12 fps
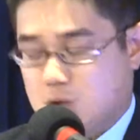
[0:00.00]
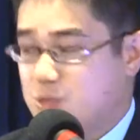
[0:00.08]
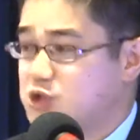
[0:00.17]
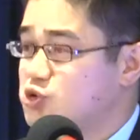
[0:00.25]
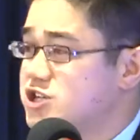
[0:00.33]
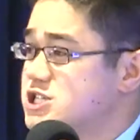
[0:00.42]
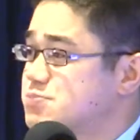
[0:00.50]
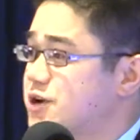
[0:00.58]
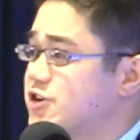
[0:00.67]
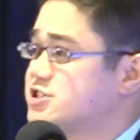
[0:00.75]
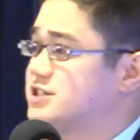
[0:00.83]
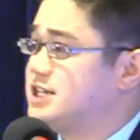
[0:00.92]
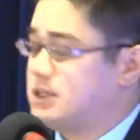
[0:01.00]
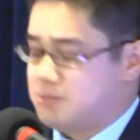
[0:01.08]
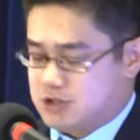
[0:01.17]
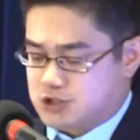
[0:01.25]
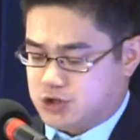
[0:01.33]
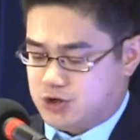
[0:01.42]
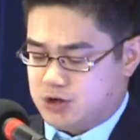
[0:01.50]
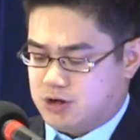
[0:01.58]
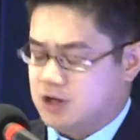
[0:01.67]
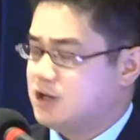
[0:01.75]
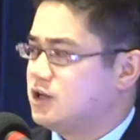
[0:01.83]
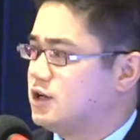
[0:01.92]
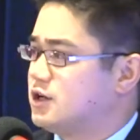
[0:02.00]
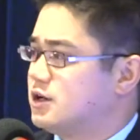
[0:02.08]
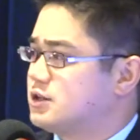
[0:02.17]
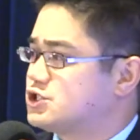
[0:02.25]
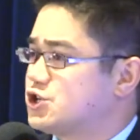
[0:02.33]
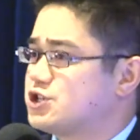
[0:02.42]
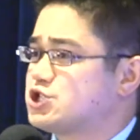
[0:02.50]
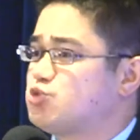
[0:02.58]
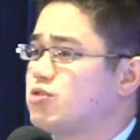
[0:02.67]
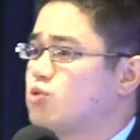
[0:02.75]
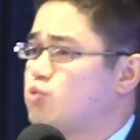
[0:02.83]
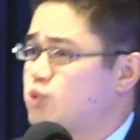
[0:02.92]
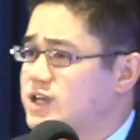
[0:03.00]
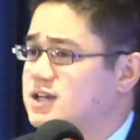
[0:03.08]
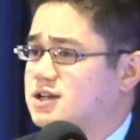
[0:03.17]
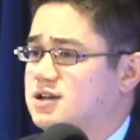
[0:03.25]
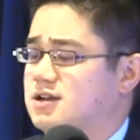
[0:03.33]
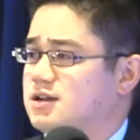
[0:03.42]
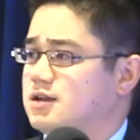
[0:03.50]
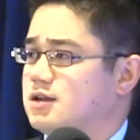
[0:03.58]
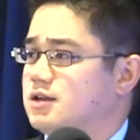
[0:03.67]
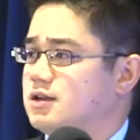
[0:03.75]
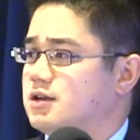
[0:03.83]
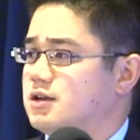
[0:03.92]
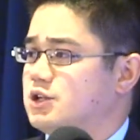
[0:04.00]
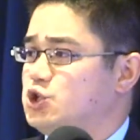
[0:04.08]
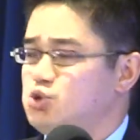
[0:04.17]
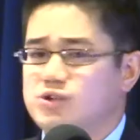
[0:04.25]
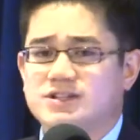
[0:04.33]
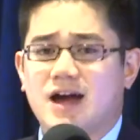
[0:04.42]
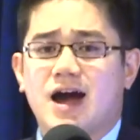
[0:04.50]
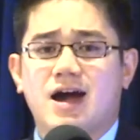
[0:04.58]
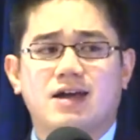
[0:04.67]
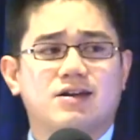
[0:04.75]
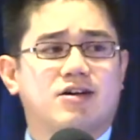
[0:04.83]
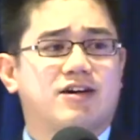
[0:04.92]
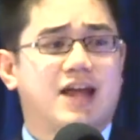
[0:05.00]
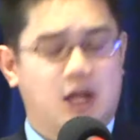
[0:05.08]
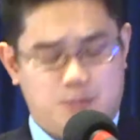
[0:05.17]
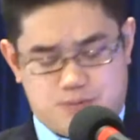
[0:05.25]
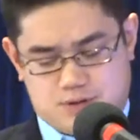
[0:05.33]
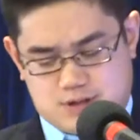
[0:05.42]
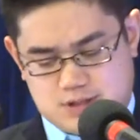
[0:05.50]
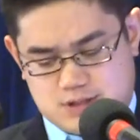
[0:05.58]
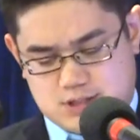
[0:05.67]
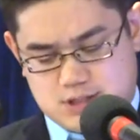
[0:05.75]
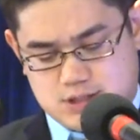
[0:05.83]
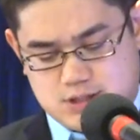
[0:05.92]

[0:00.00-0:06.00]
When you are spiritually immature, church, you are weak. You and I are helpless.